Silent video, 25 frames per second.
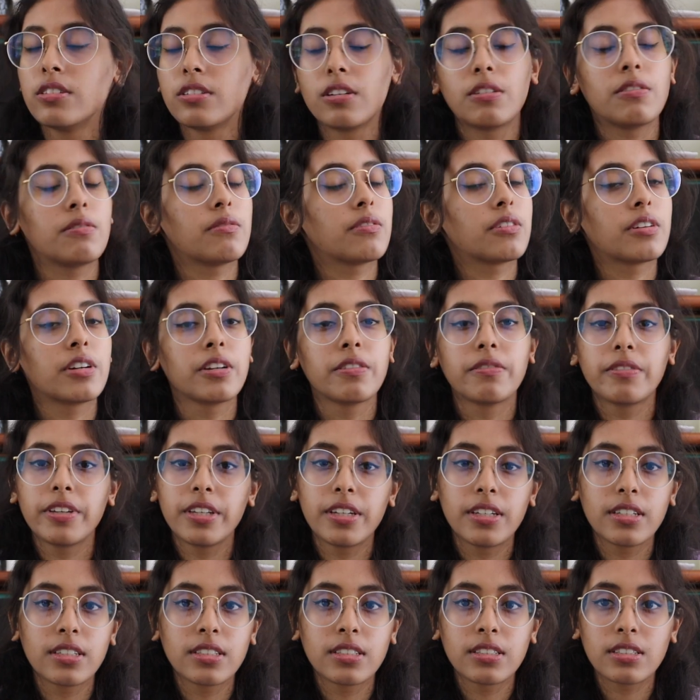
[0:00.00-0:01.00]
don't worry
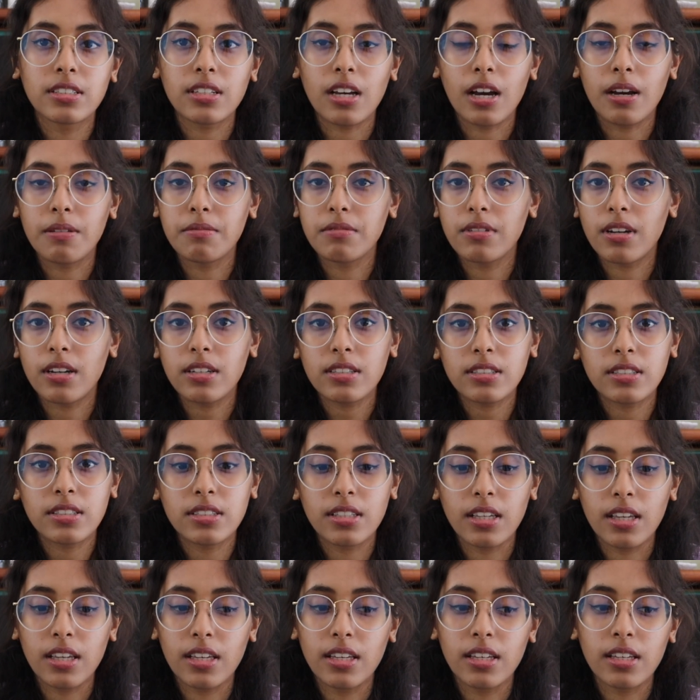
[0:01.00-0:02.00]
vegans, I'm not
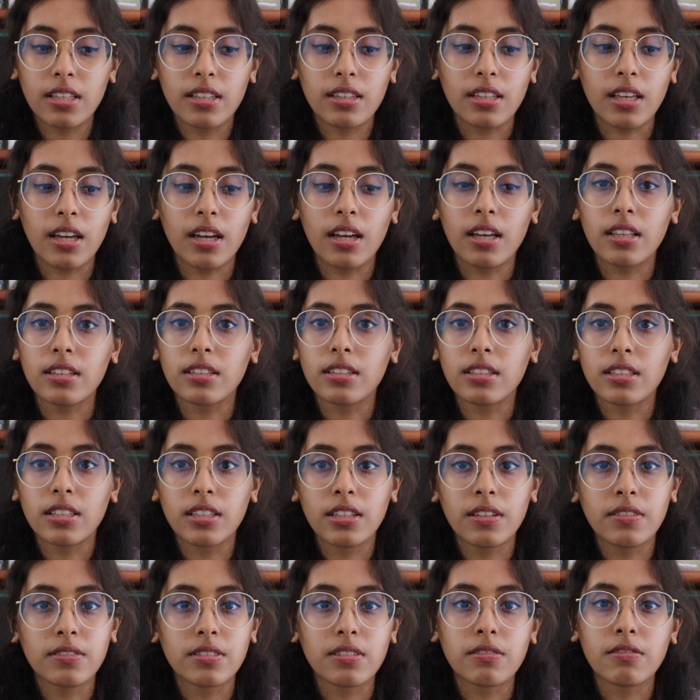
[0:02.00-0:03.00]
saying that
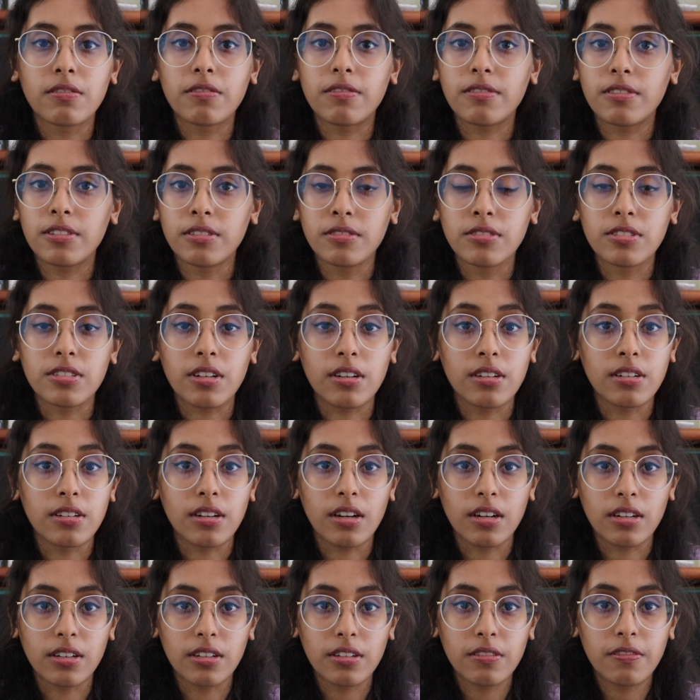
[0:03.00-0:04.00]
leaves and fruits are
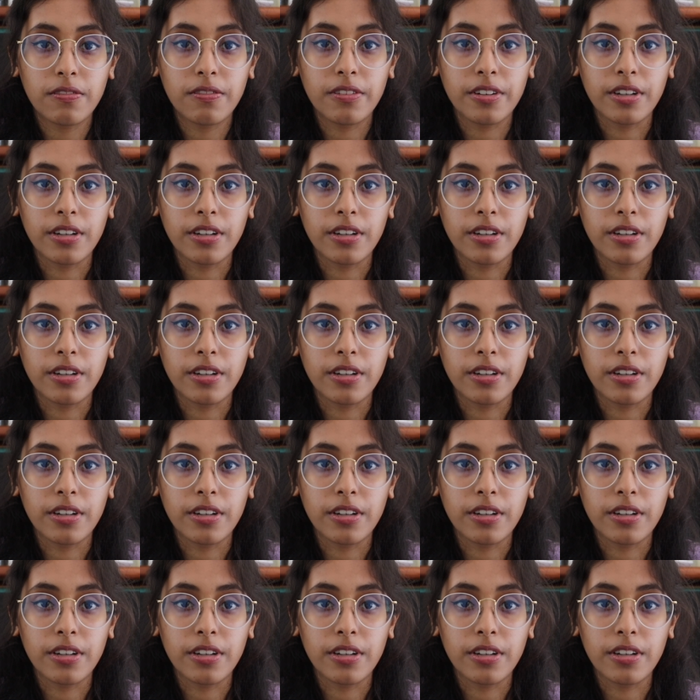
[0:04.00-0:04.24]
not good for